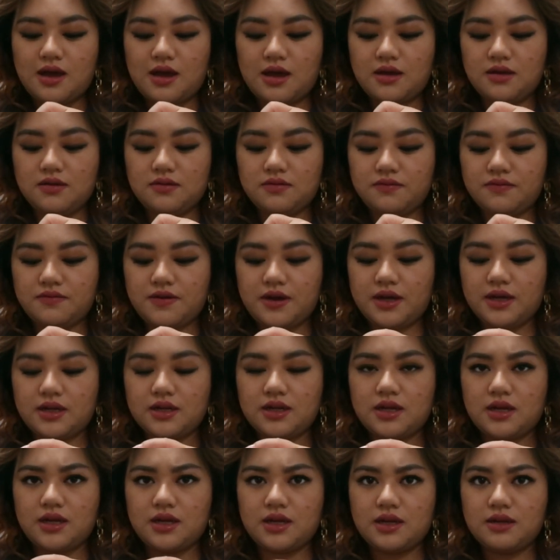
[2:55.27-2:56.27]
I
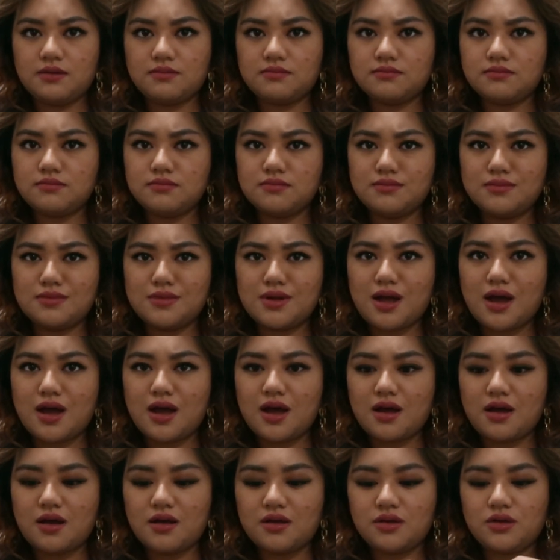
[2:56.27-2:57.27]
find it
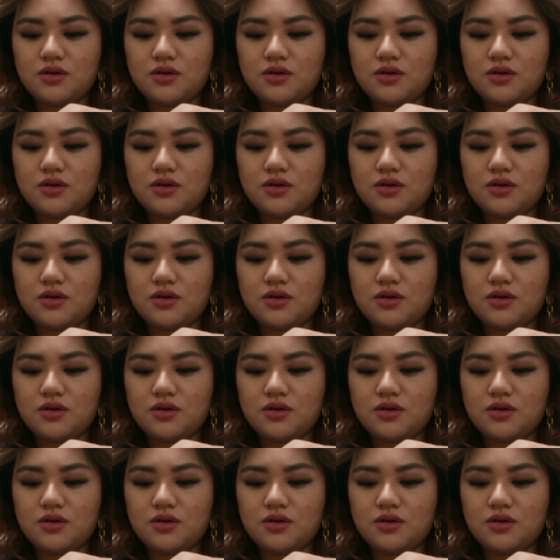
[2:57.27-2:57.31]
not